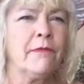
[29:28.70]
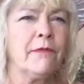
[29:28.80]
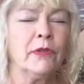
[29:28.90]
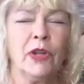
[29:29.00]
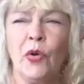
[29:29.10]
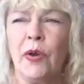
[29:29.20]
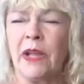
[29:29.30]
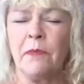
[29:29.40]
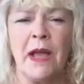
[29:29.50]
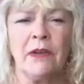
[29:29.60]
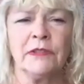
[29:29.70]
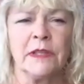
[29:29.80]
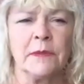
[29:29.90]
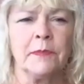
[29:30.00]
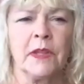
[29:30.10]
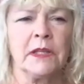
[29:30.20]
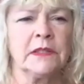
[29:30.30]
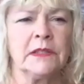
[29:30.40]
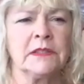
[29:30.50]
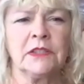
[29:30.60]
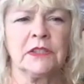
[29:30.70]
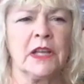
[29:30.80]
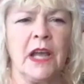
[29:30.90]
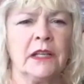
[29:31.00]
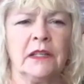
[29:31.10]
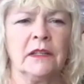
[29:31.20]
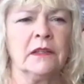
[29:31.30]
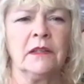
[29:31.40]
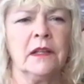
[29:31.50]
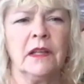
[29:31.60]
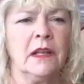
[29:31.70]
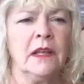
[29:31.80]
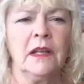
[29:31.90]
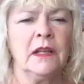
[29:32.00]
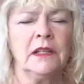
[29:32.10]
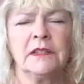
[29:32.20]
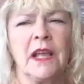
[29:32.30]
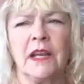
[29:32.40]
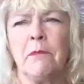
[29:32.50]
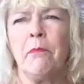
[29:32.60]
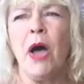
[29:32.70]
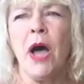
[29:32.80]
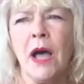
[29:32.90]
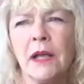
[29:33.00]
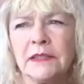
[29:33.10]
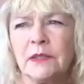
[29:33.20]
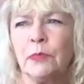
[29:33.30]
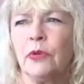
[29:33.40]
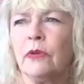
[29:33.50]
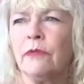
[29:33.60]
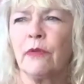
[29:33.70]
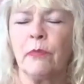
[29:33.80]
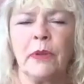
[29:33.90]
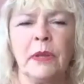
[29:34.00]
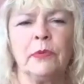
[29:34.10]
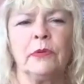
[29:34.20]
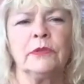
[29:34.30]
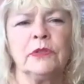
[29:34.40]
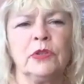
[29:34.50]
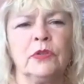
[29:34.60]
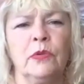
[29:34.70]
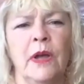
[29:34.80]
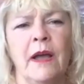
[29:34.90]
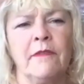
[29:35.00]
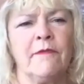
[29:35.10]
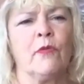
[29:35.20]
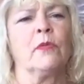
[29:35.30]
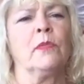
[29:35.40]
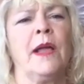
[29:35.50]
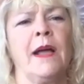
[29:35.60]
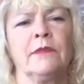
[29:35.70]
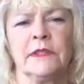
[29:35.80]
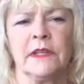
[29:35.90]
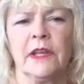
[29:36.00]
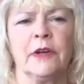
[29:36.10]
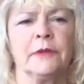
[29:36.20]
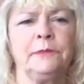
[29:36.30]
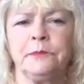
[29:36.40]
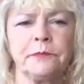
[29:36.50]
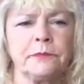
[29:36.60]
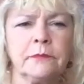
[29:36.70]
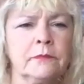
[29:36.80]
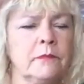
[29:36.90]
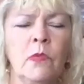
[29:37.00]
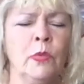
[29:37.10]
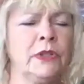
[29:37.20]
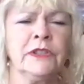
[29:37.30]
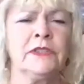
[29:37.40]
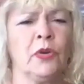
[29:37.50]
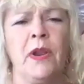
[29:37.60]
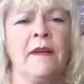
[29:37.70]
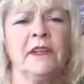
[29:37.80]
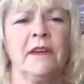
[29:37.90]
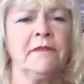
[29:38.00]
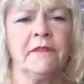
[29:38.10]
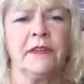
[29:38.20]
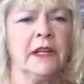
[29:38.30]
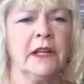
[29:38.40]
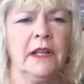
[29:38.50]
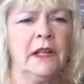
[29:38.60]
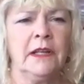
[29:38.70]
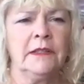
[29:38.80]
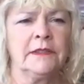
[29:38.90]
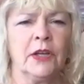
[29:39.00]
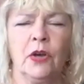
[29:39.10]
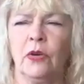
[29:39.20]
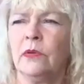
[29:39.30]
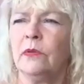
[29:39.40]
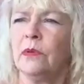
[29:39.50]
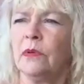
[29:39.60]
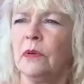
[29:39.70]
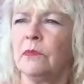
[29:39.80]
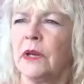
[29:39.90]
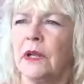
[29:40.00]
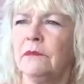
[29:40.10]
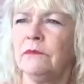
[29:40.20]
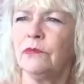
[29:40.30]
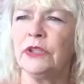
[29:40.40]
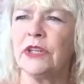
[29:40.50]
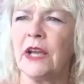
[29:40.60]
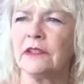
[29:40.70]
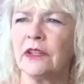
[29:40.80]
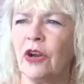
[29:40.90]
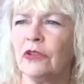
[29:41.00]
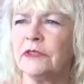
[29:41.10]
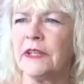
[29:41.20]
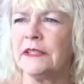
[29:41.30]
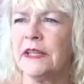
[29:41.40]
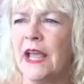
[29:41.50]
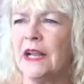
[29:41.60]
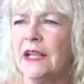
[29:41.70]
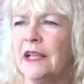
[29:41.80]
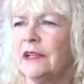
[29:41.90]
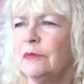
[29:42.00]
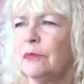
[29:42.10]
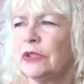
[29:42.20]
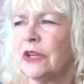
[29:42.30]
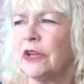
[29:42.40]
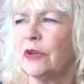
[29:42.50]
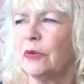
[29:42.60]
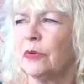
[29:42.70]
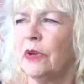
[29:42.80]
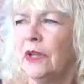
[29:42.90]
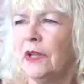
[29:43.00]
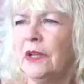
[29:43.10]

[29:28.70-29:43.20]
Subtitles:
for low income housing, because it's gotten impossible for people to have affordable housing here. We just don't have enough of it. So I'm going to reach out to Carlos Santana and a bunch of other